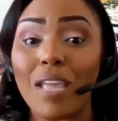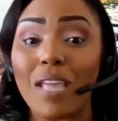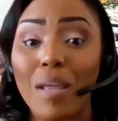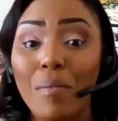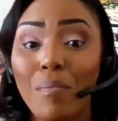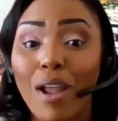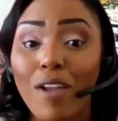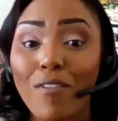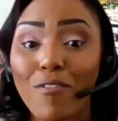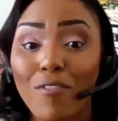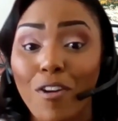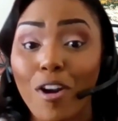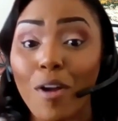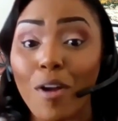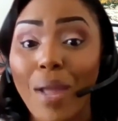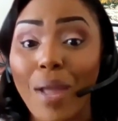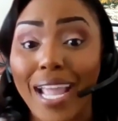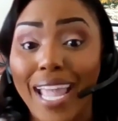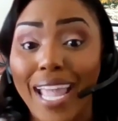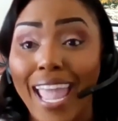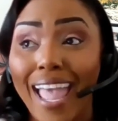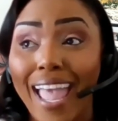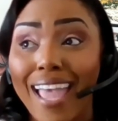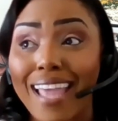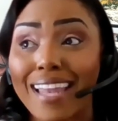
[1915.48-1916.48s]
in my firm, I
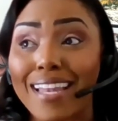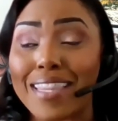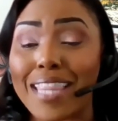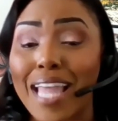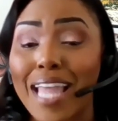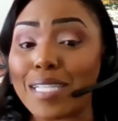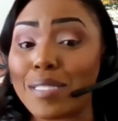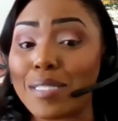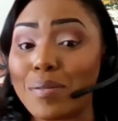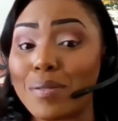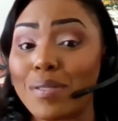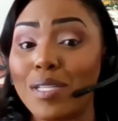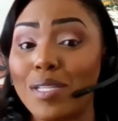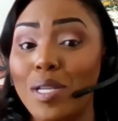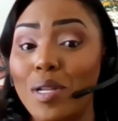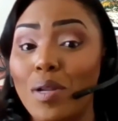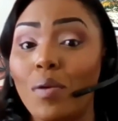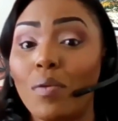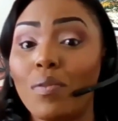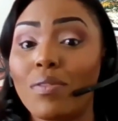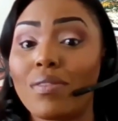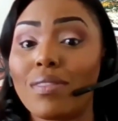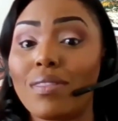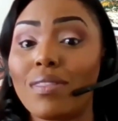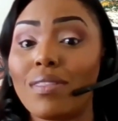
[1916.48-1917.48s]
can. That's
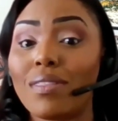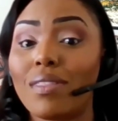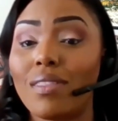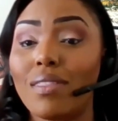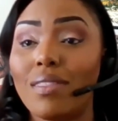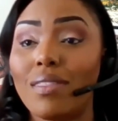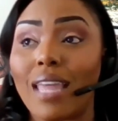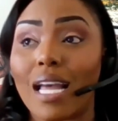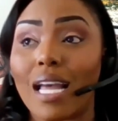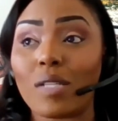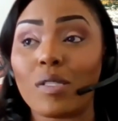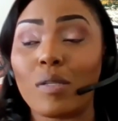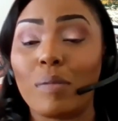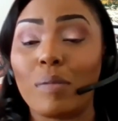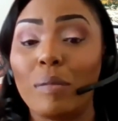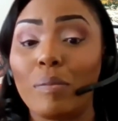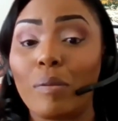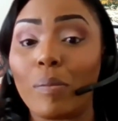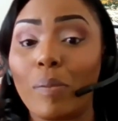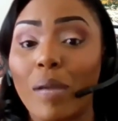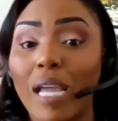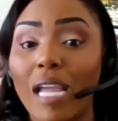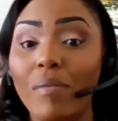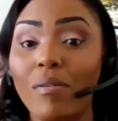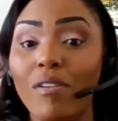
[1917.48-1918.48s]
what
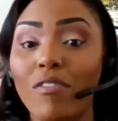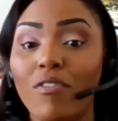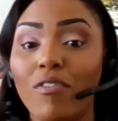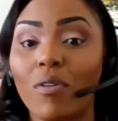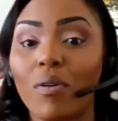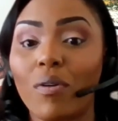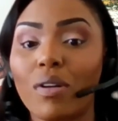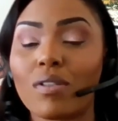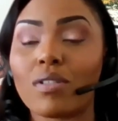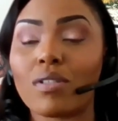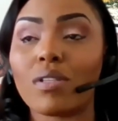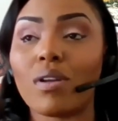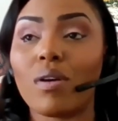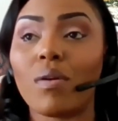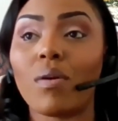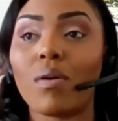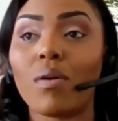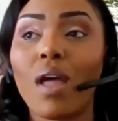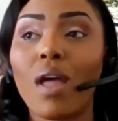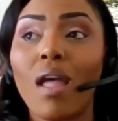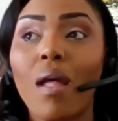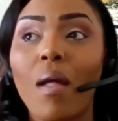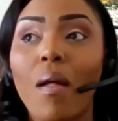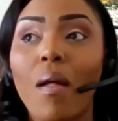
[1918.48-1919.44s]
people pay me for. So